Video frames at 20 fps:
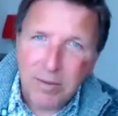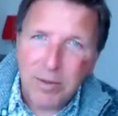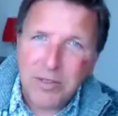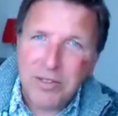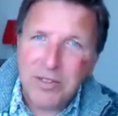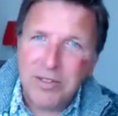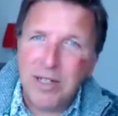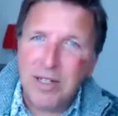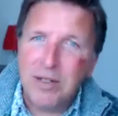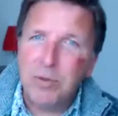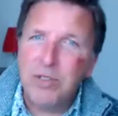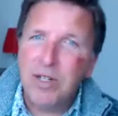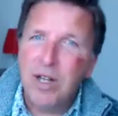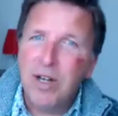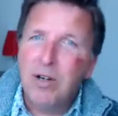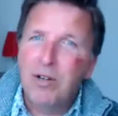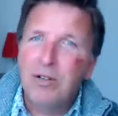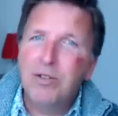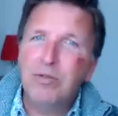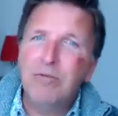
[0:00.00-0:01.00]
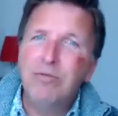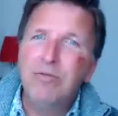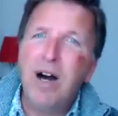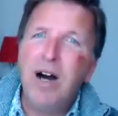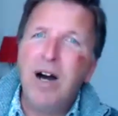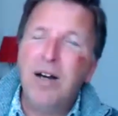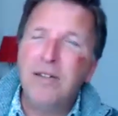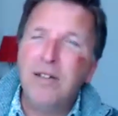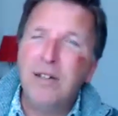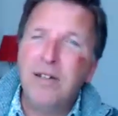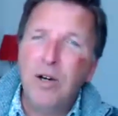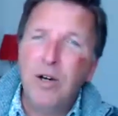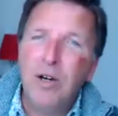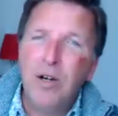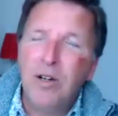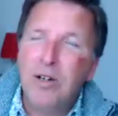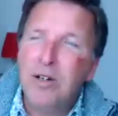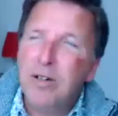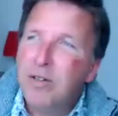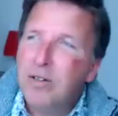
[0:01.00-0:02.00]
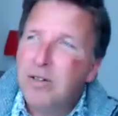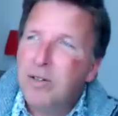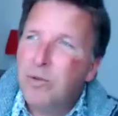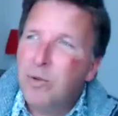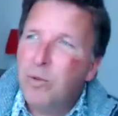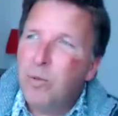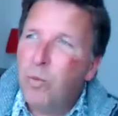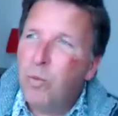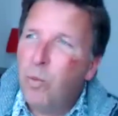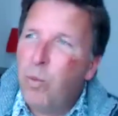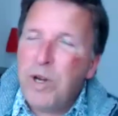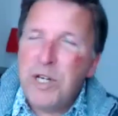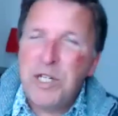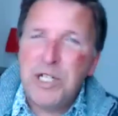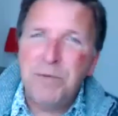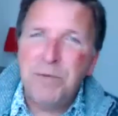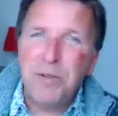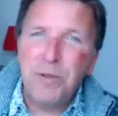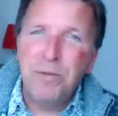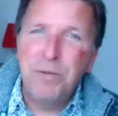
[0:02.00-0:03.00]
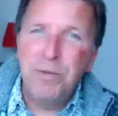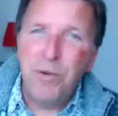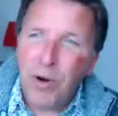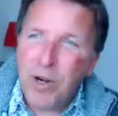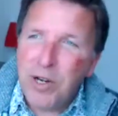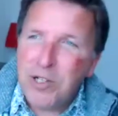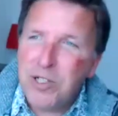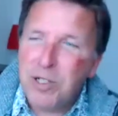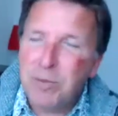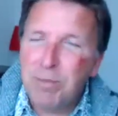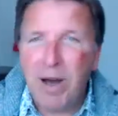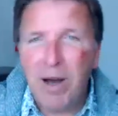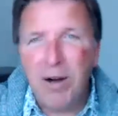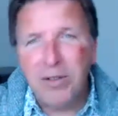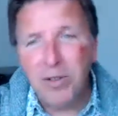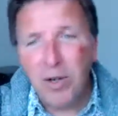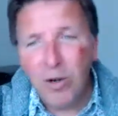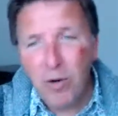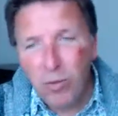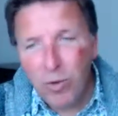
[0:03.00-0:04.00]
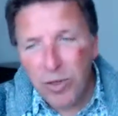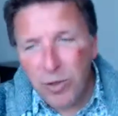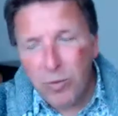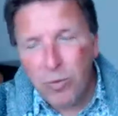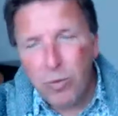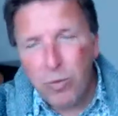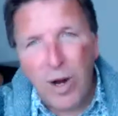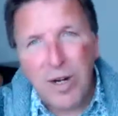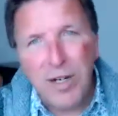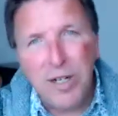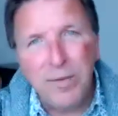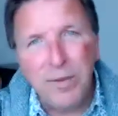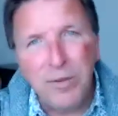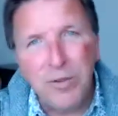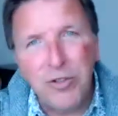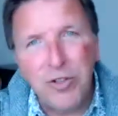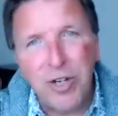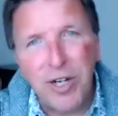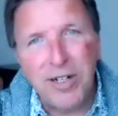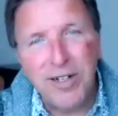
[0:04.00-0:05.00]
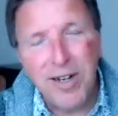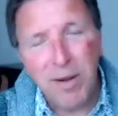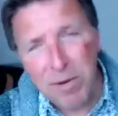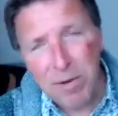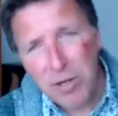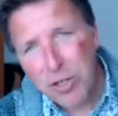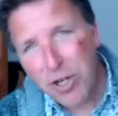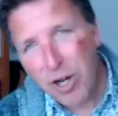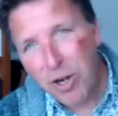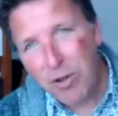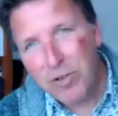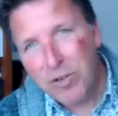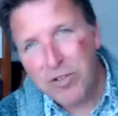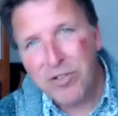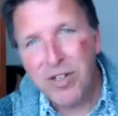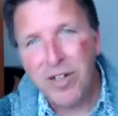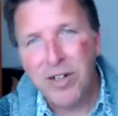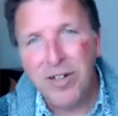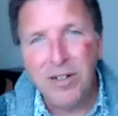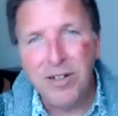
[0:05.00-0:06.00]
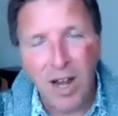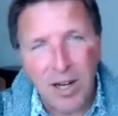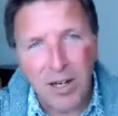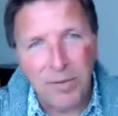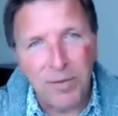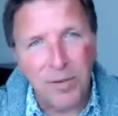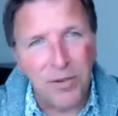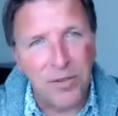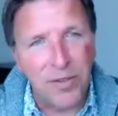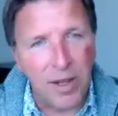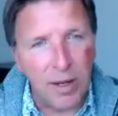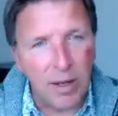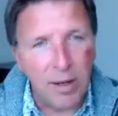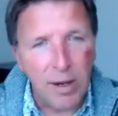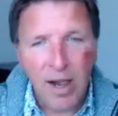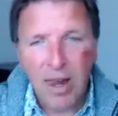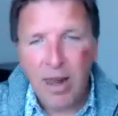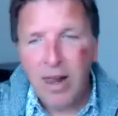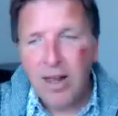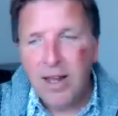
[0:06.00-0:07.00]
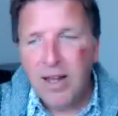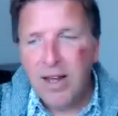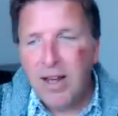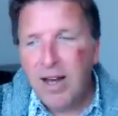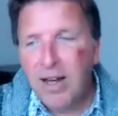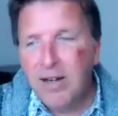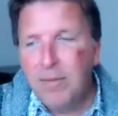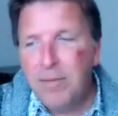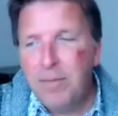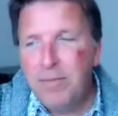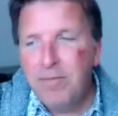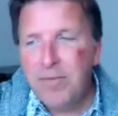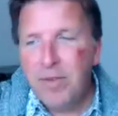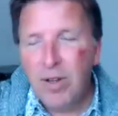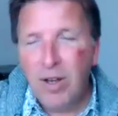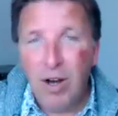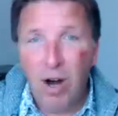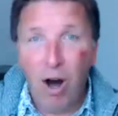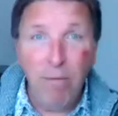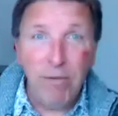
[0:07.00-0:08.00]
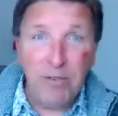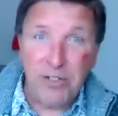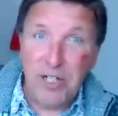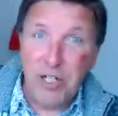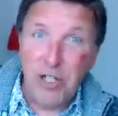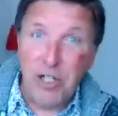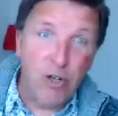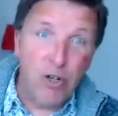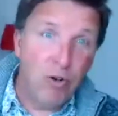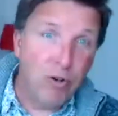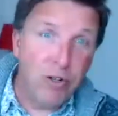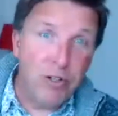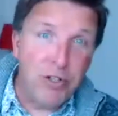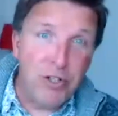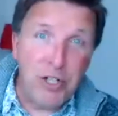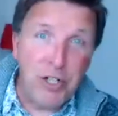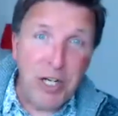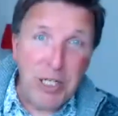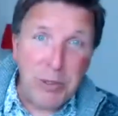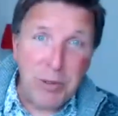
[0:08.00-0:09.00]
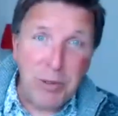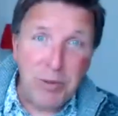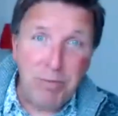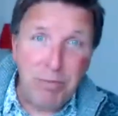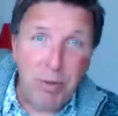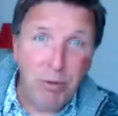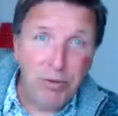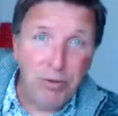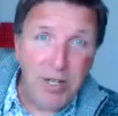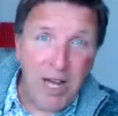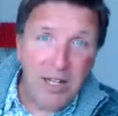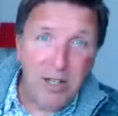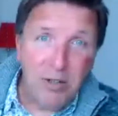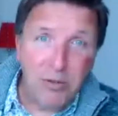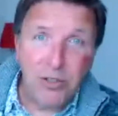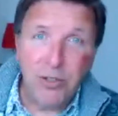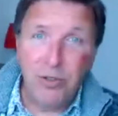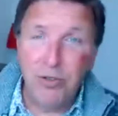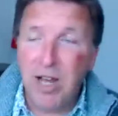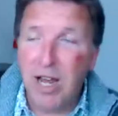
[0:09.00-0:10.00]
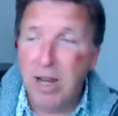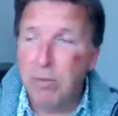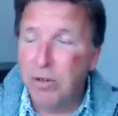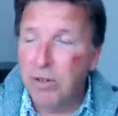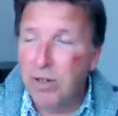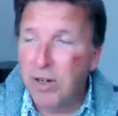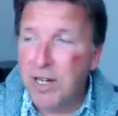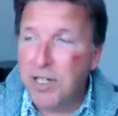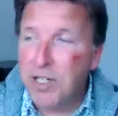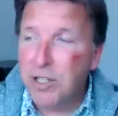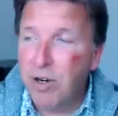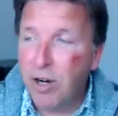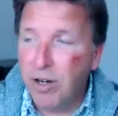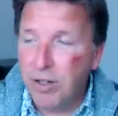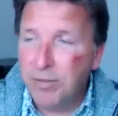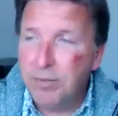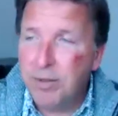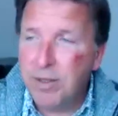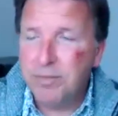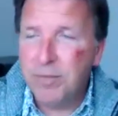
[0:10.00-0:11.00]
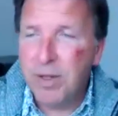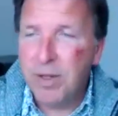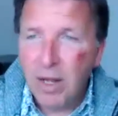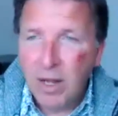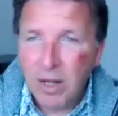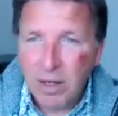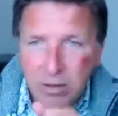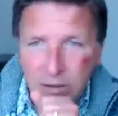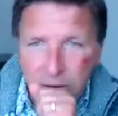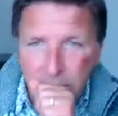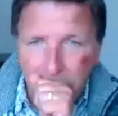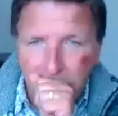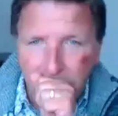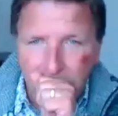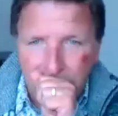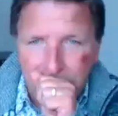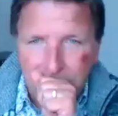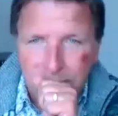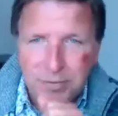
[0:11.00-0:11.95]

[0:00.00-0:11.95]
wasn't it? It was sort of rather wistful voice about, oh, what a wonderful trick, and let me show you this delightful thing. Um, obviously, chalk and cheese with Paul Daniels, who came on later on, but